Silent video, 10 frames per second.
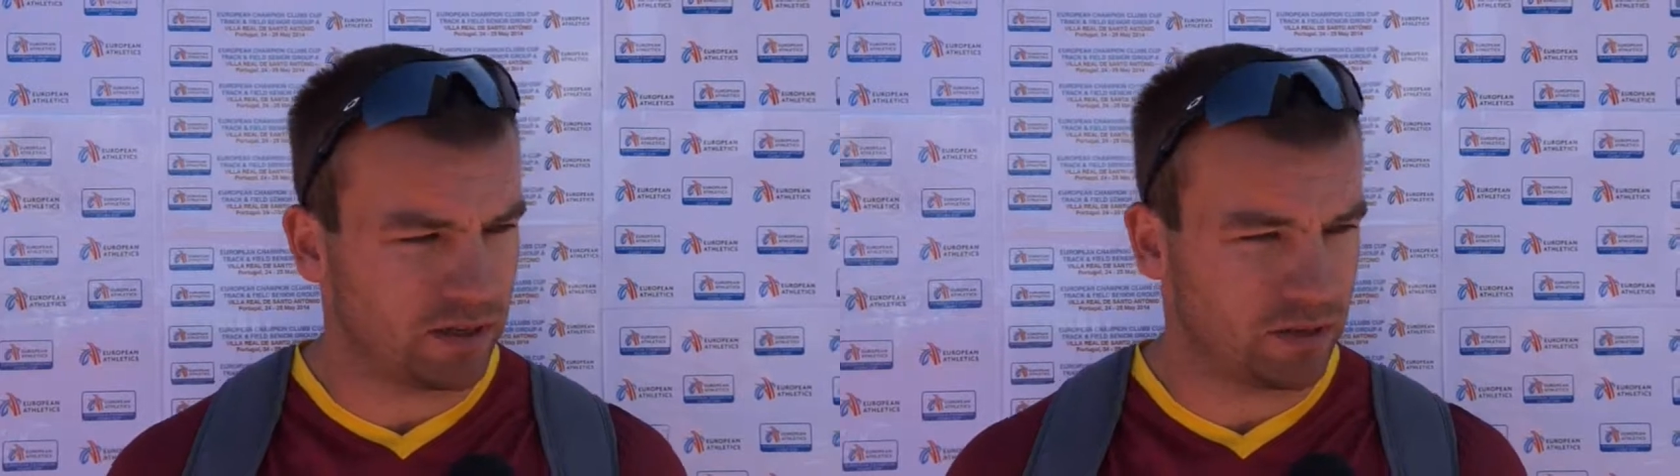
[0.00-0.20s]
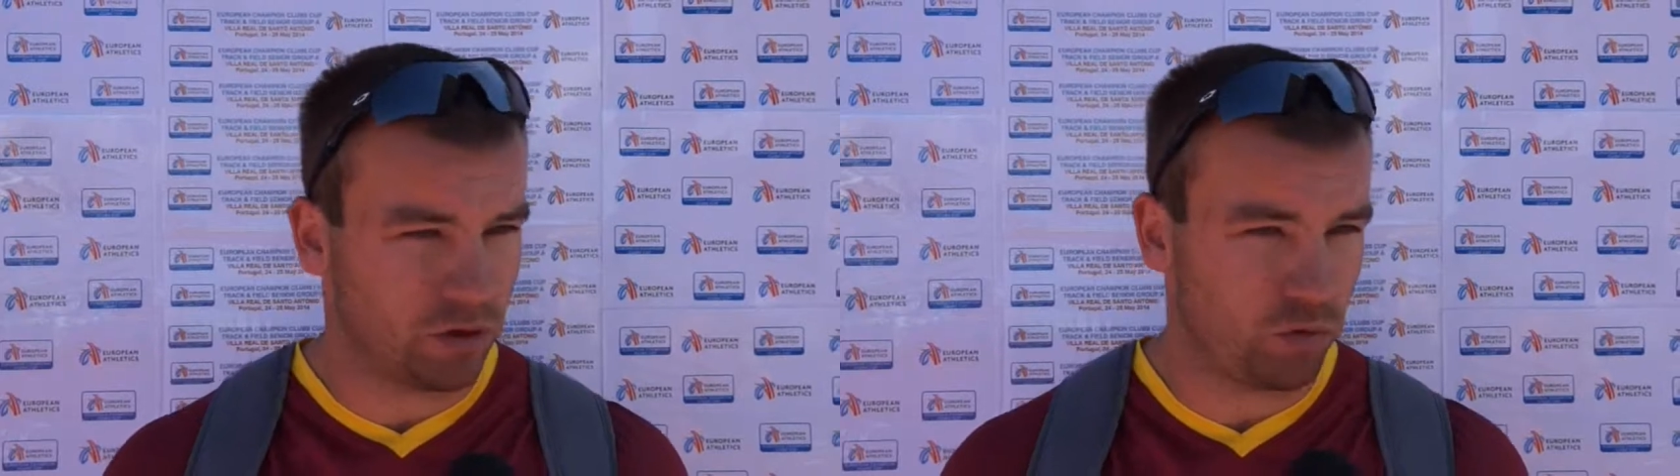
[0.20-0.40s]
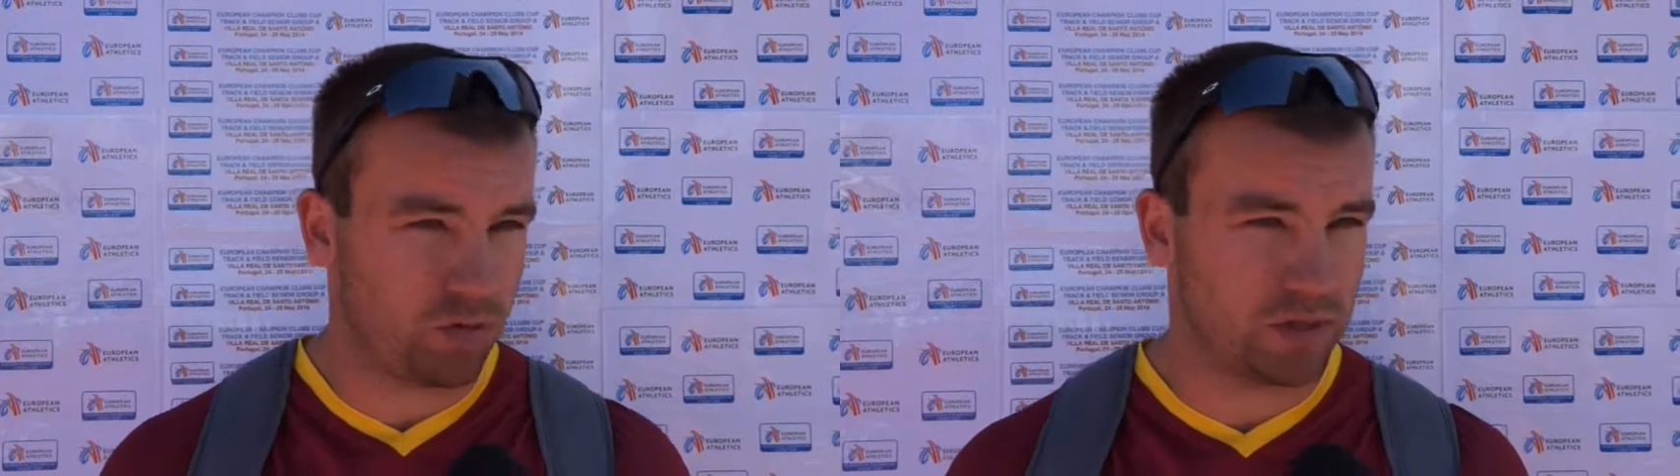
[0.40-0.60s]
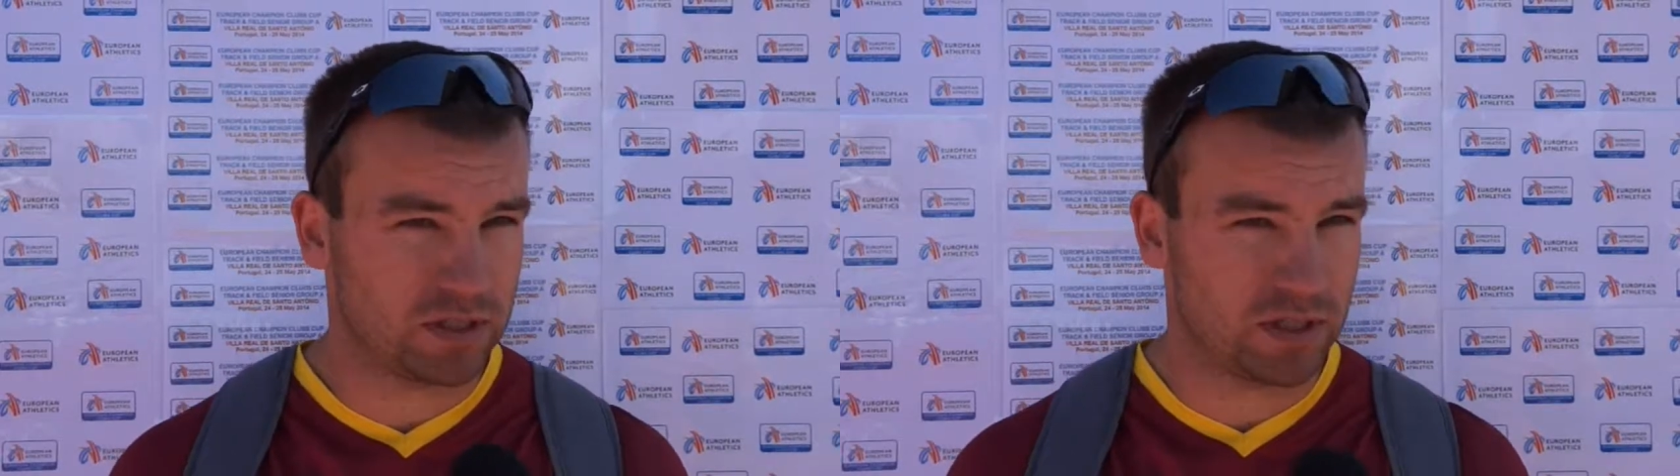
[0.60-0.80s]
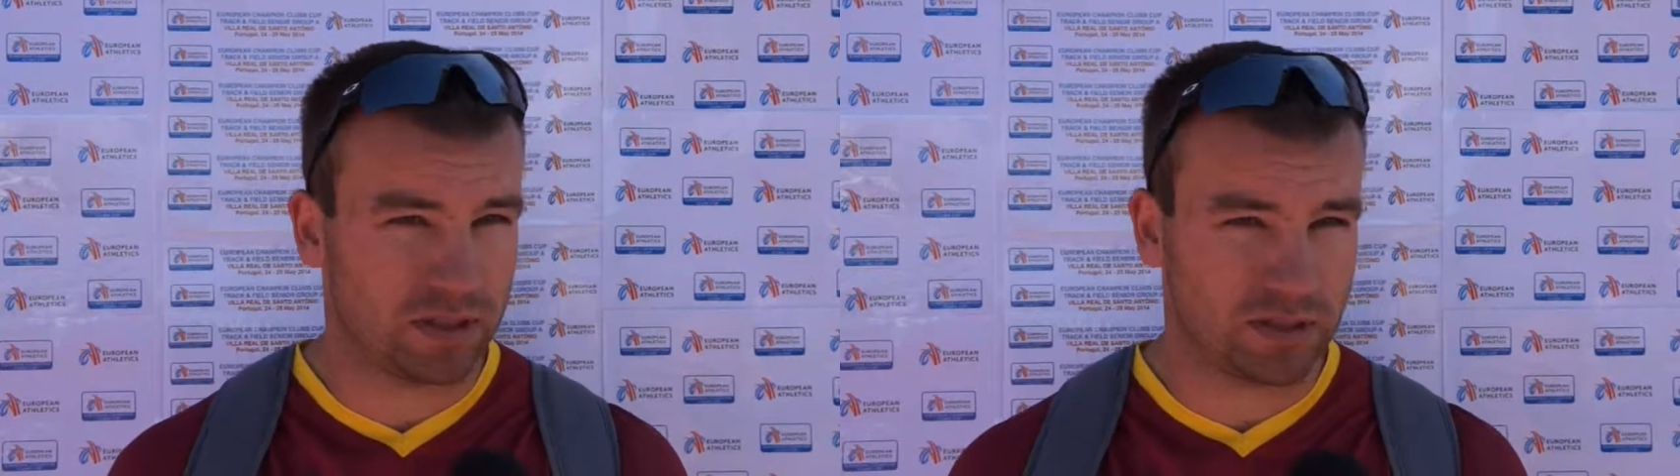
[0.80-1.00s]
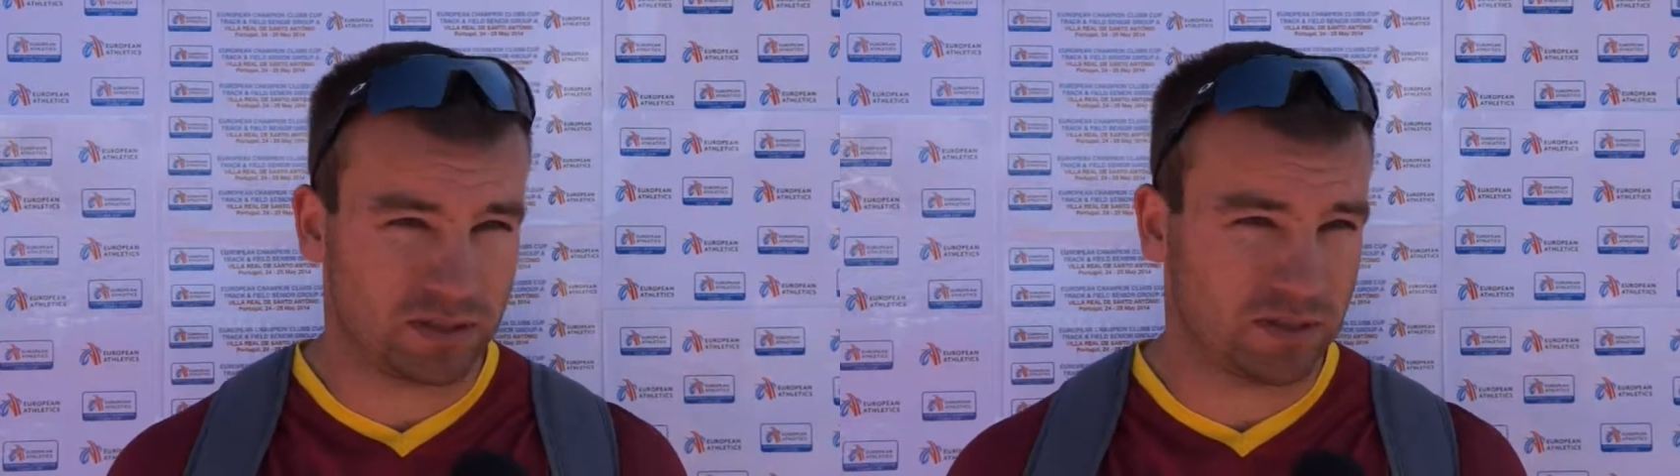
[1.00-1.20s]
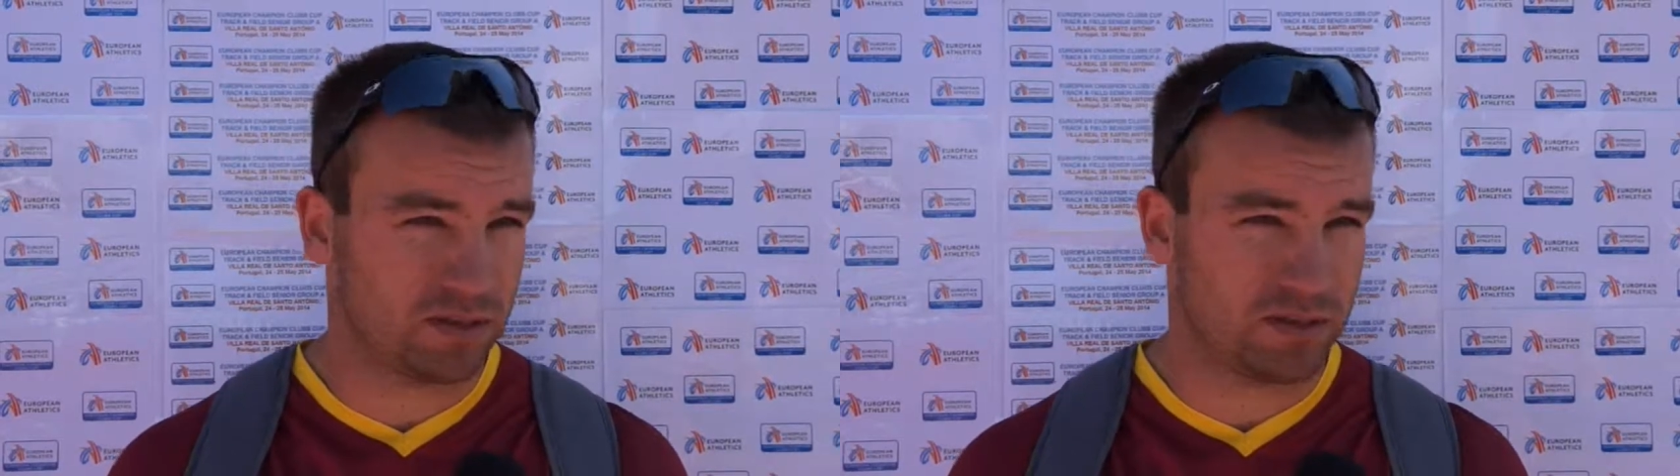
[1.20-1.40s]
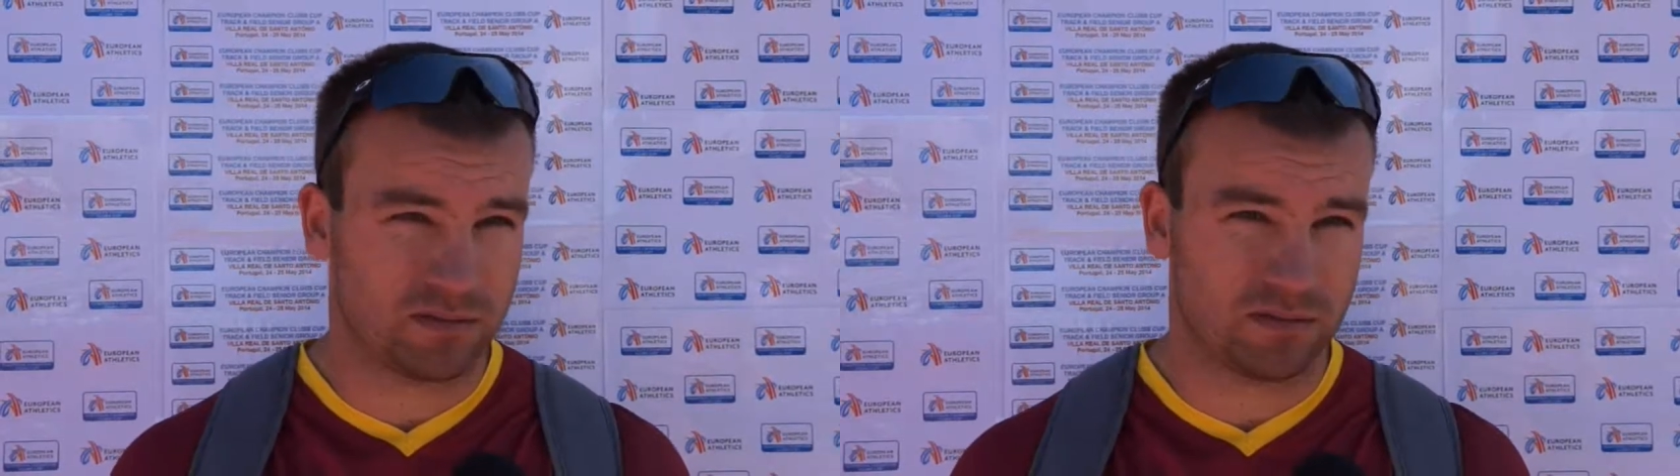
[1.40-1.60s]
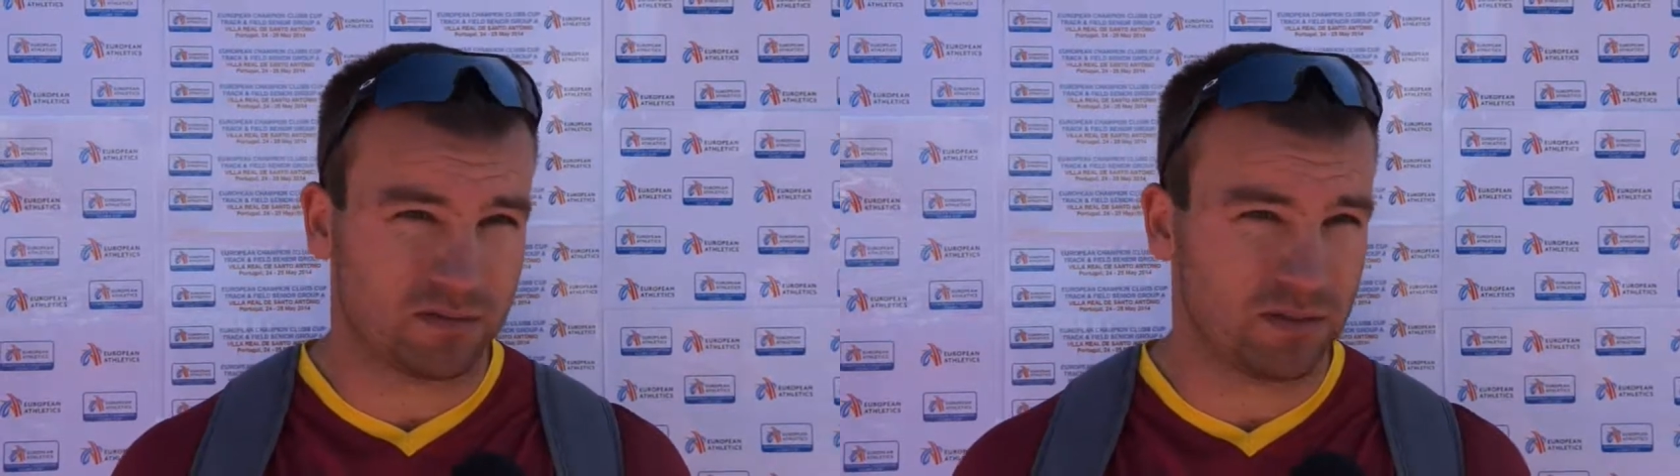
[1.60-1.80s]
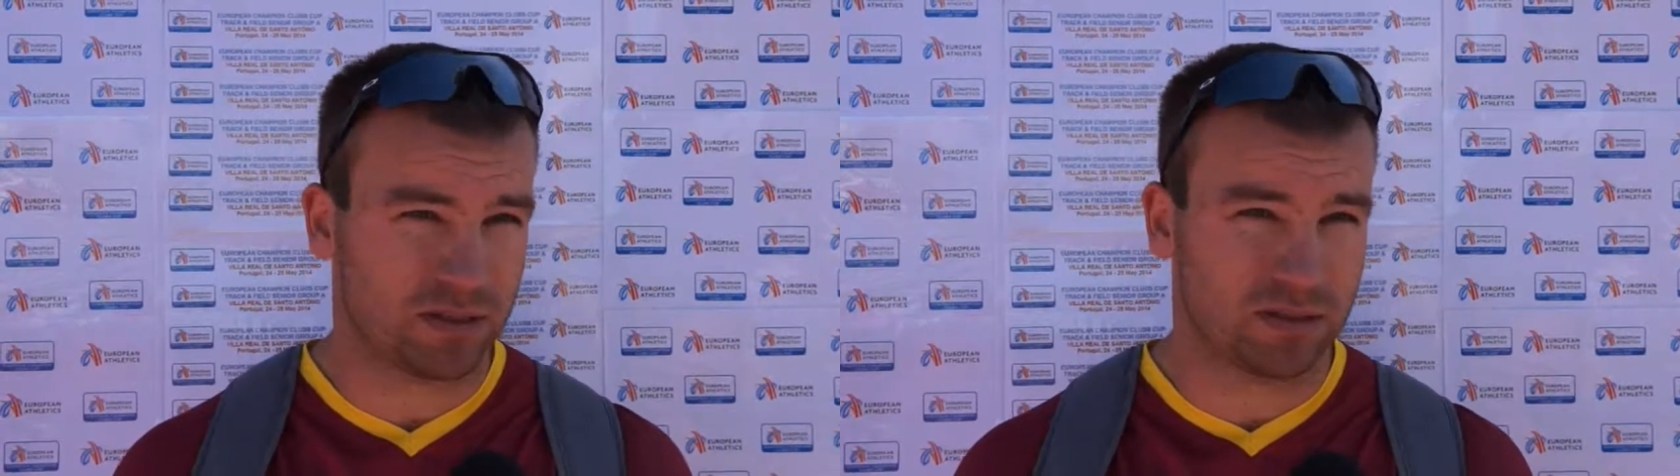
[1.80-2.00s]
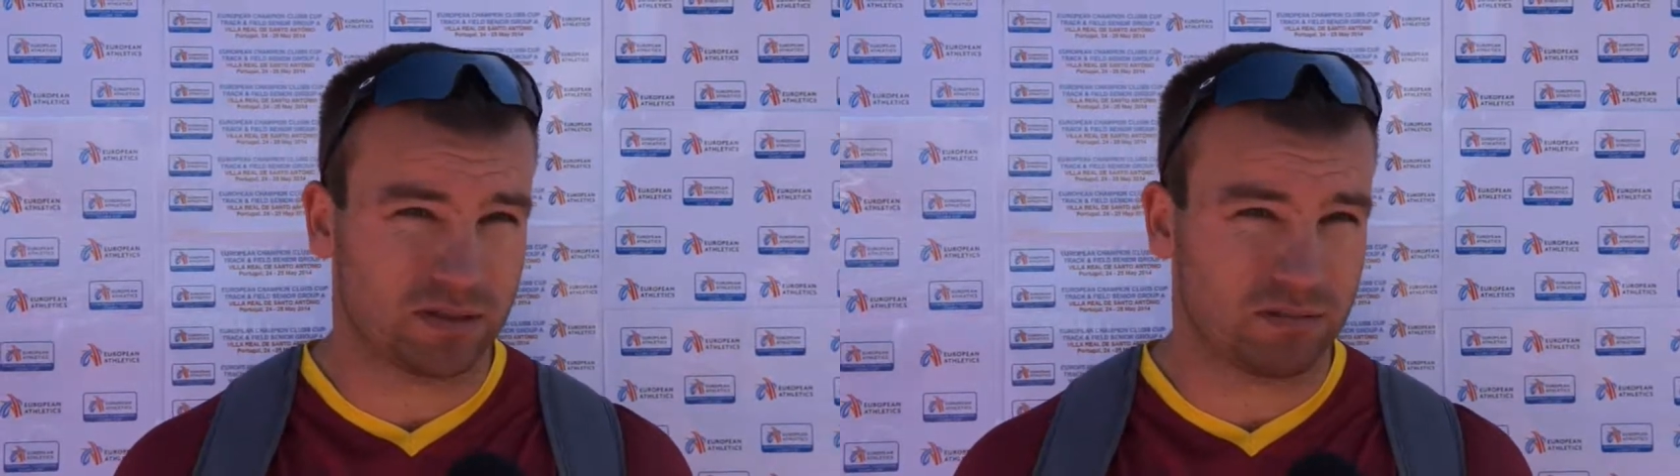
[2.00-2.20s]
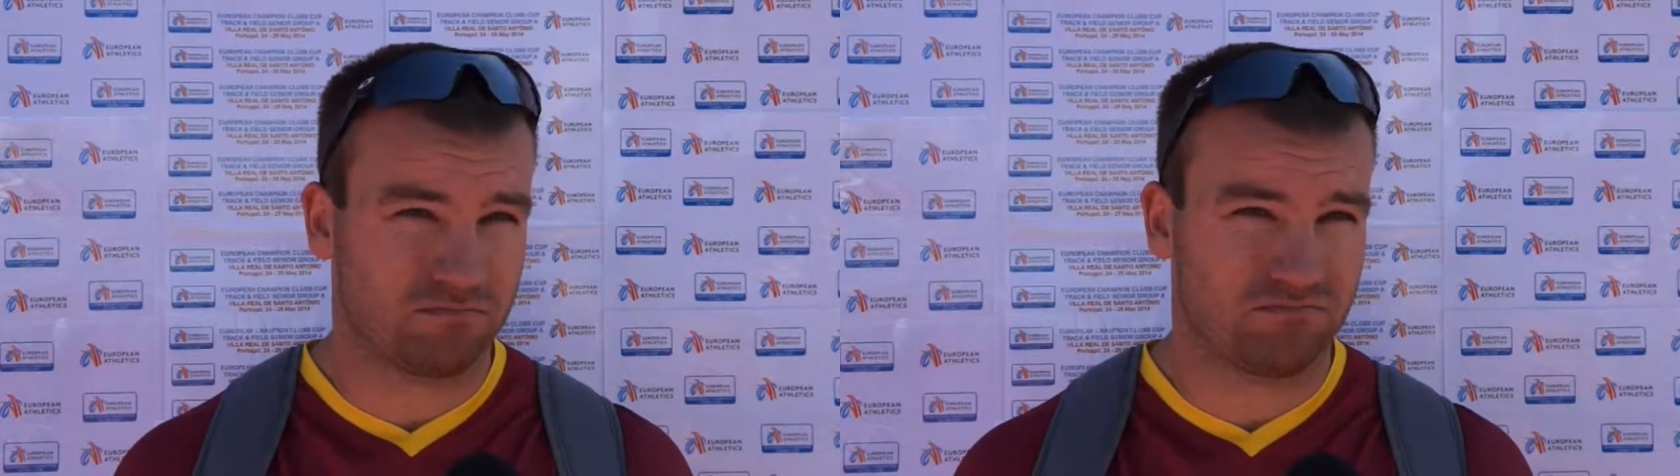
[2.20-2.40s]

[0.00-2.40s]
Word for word: So we will see. It's next